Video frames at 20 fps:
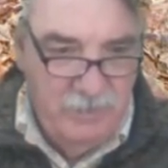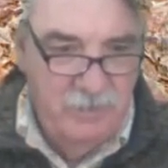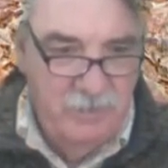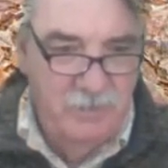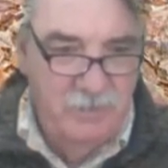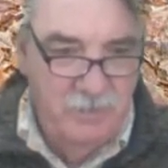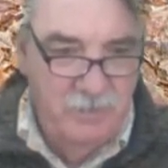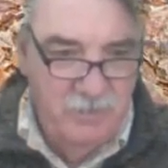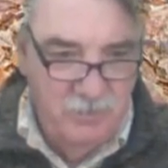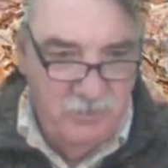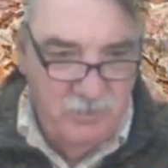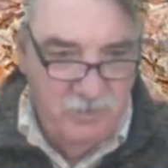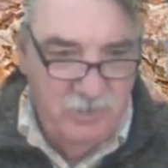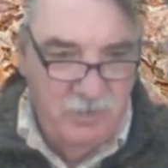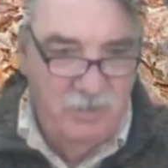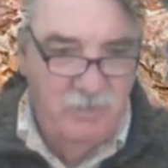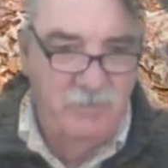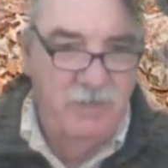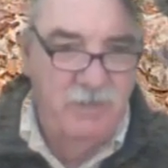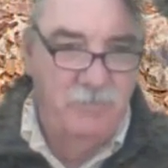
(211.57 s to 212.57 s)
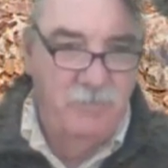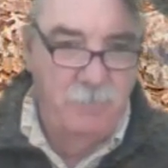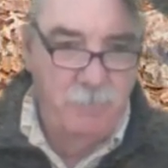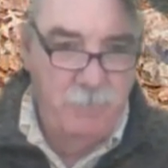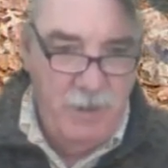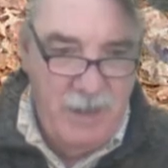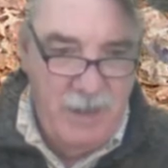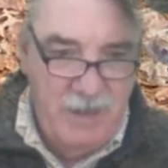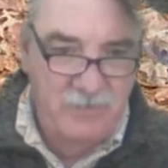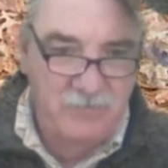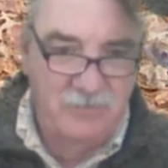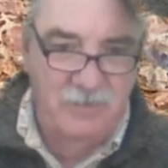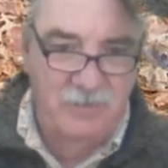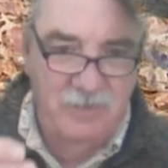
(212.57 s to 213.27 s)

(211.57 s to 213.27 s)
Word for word: an initiative, and if it passed, the